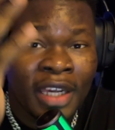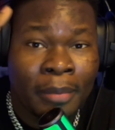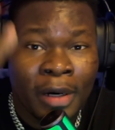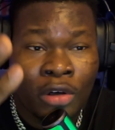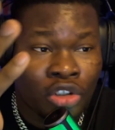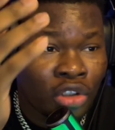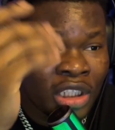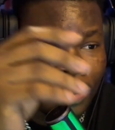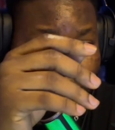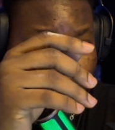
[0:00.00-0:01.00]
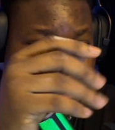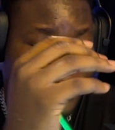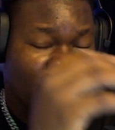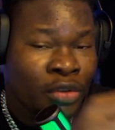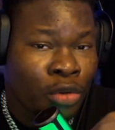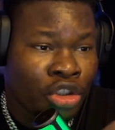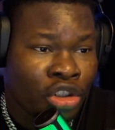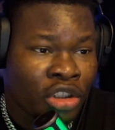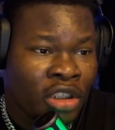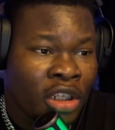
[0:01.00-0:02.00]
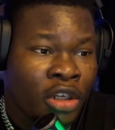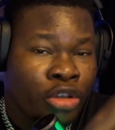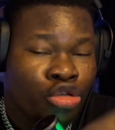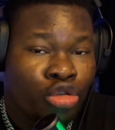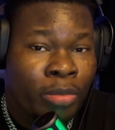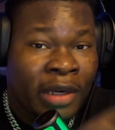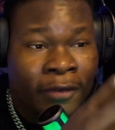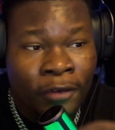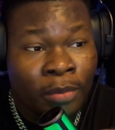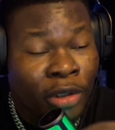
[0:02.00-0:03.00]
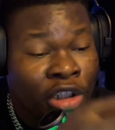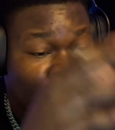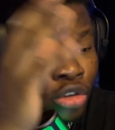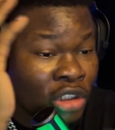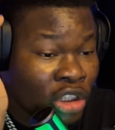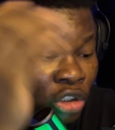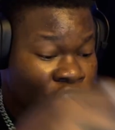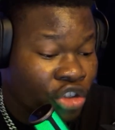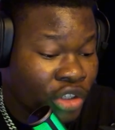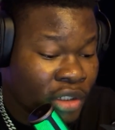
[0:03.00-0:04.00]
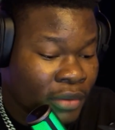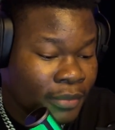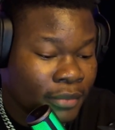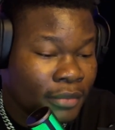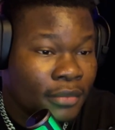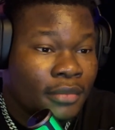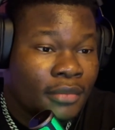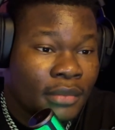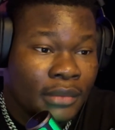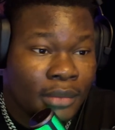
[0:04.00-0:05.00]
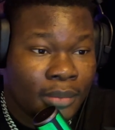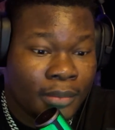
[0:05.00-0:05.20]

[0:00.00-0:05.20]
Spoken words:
a mouse or keyboard. Everything was just through my phone because it's of the touch screen. Run